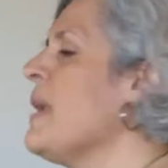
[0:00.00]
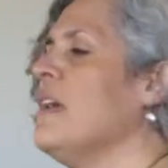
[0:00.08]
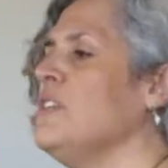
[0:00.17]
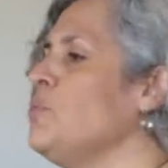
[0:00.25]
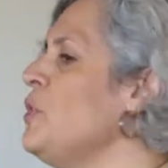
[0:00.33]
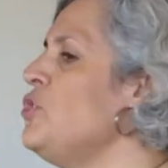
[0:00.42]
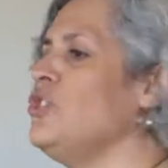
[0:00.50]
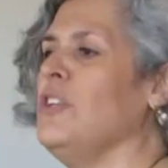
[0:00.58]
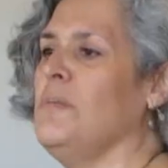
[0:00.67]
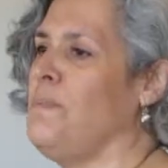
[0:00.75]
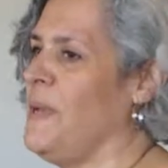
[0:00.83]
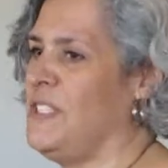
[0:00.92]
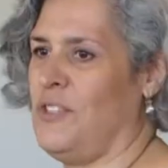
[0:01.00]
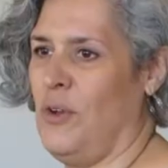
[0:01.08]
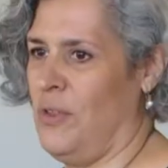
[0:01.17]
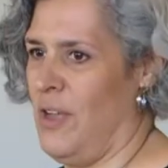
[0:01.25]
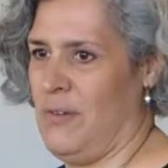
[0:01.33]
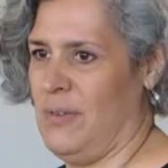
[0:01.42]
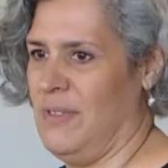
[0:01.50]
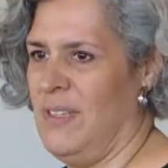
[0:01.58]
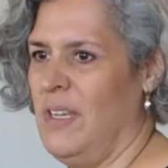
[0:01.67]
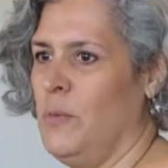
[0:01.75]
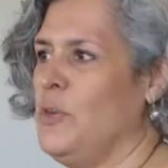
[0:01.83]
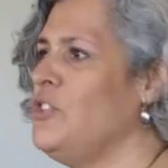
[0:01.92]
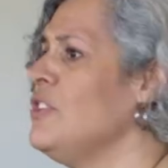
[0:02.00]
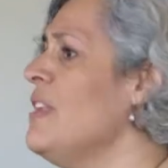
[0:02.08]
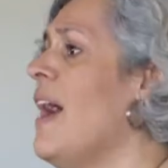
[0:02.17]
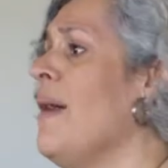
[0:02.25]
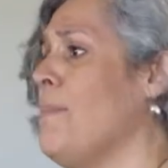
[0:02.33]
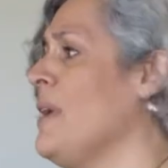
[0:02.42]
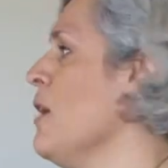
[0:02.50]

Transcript: because we shouldn't be solo. We should not be